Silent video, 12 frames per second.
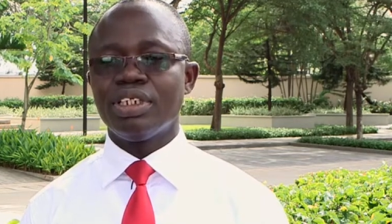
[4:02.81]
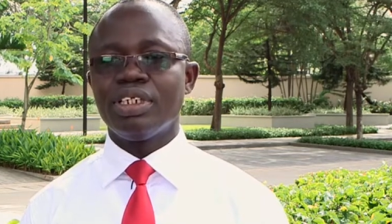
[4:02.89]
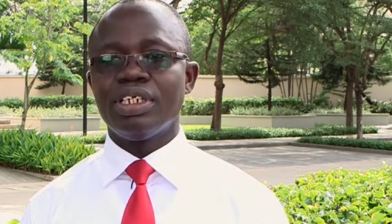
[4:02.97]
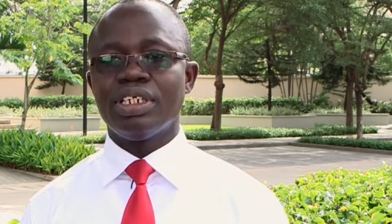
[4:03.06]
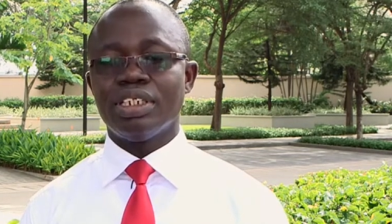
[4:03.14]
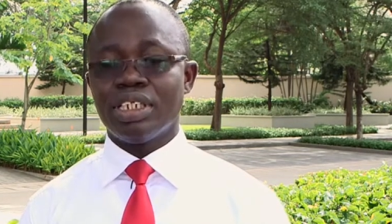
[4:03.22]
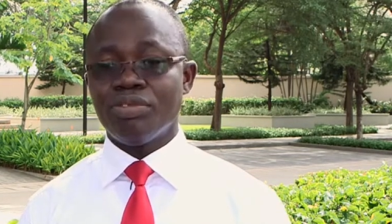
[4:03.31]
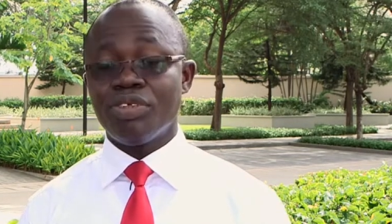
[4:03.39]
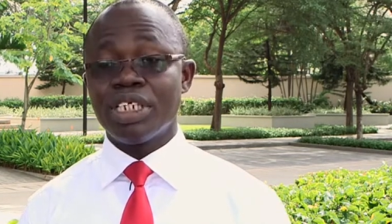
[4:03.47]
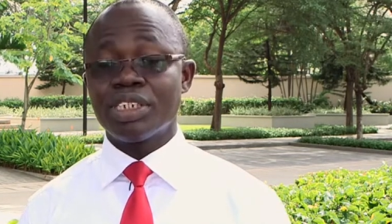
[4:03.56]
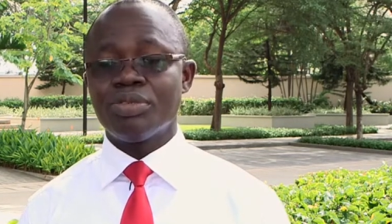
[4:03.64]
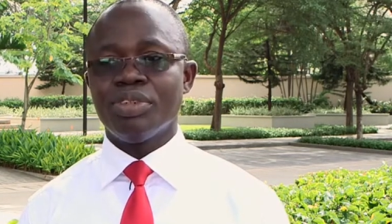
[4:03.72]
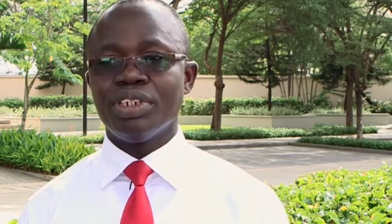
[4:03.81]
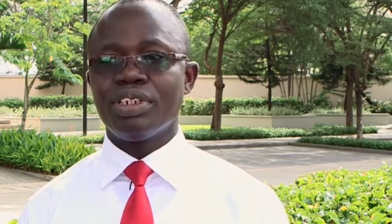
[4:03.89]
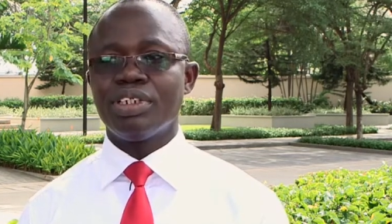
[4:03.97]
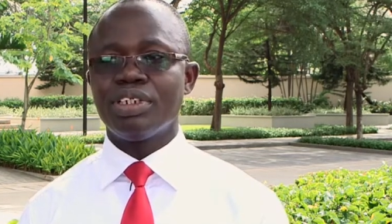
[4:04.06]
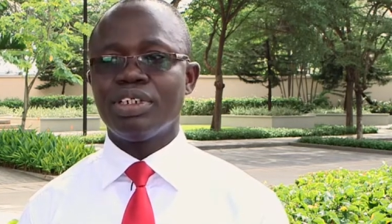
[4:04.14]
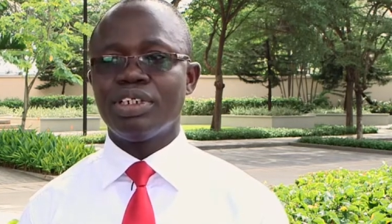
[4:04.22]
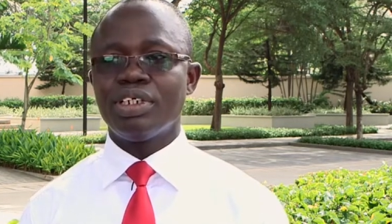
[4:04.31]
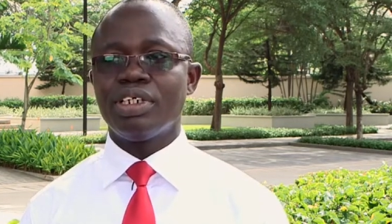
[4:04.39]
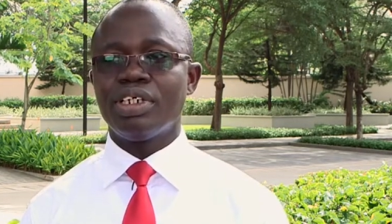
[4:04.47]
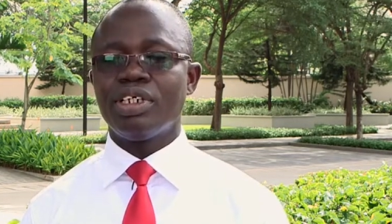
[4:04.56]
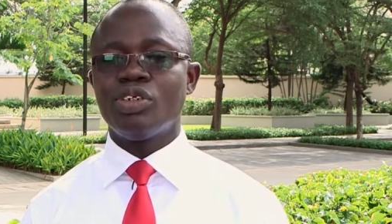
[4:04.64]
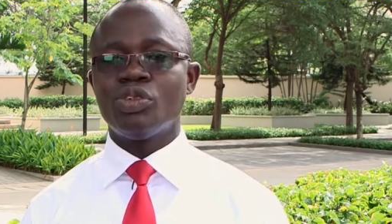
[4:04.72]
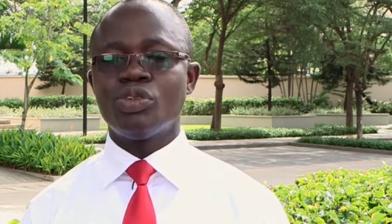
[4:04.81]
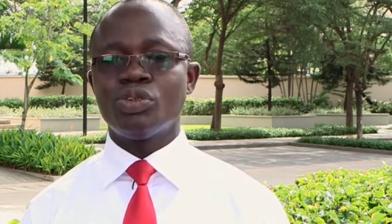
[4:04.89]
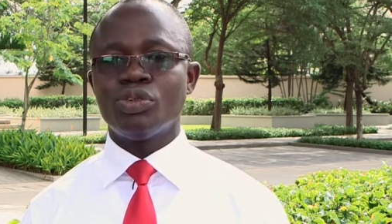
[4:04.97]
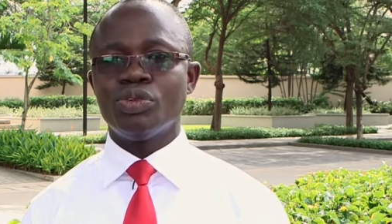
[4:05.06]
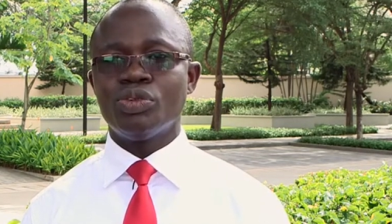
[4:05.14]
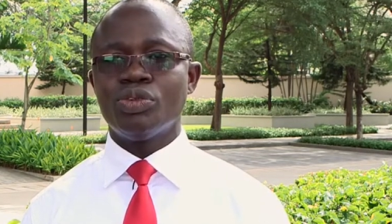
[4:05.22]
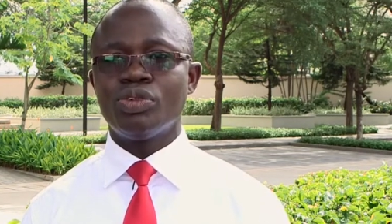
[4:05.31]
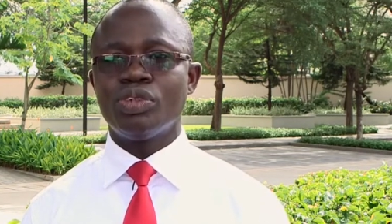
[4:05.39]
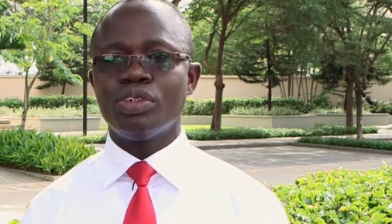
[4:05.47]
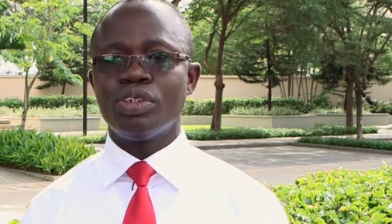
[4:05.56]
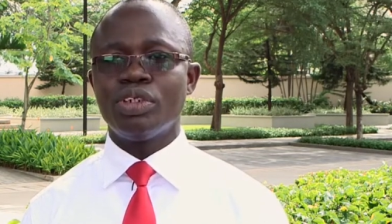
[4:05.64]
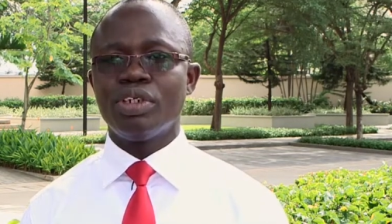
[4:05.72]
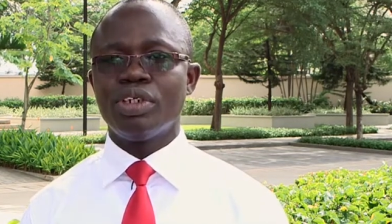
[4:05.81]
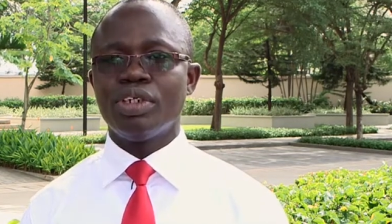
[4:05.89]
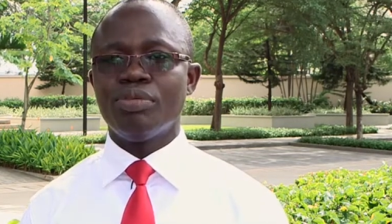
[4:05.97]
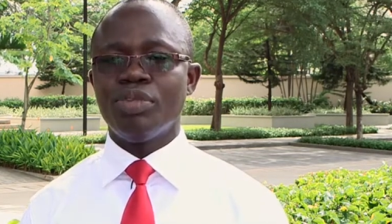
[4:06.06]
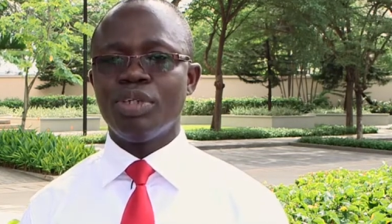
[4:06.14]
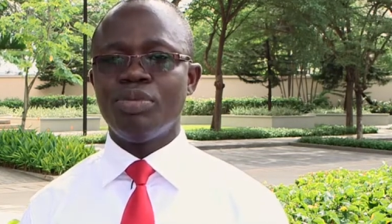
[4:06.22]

and advised me how to maybe